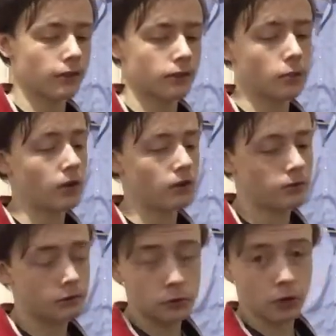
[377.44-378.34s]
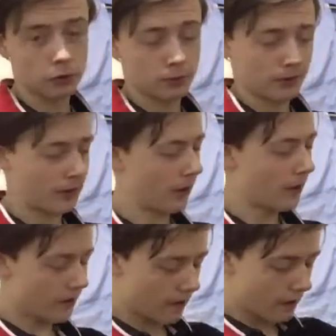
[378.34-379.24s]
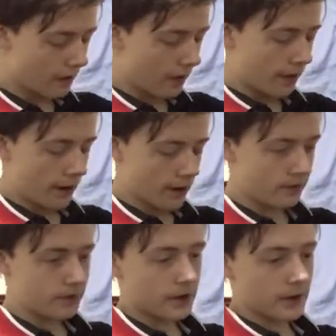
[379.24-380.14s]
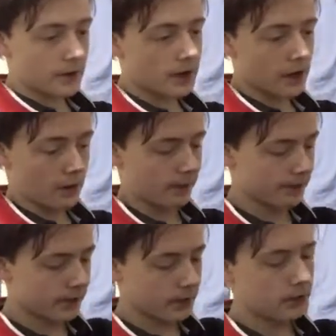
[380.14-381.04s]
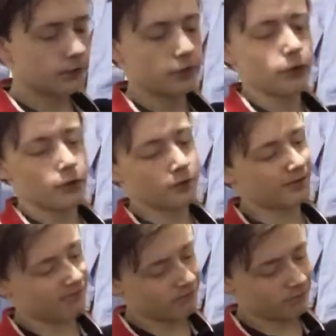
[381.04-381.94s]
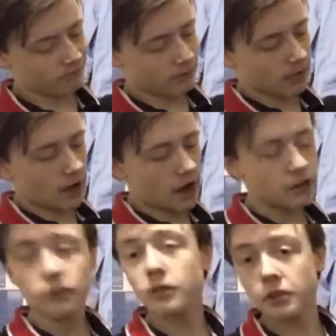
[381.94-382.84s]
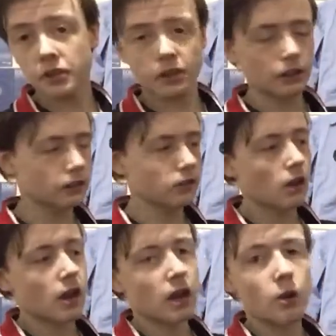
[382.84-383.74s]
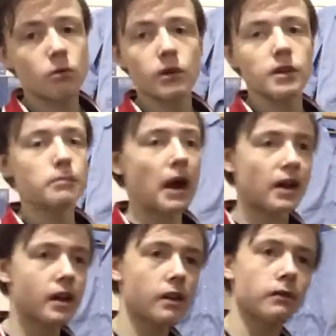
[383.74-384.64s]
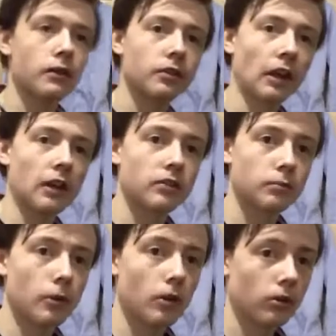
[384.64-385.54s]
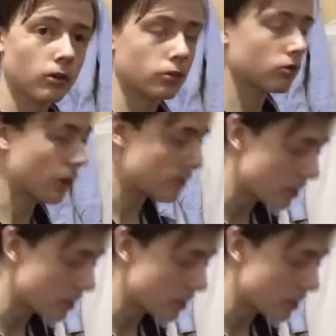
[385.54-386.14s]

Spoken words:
ways of cosplaying, and yeah. So, and another thing is, when you buy it, if you're a size small, just like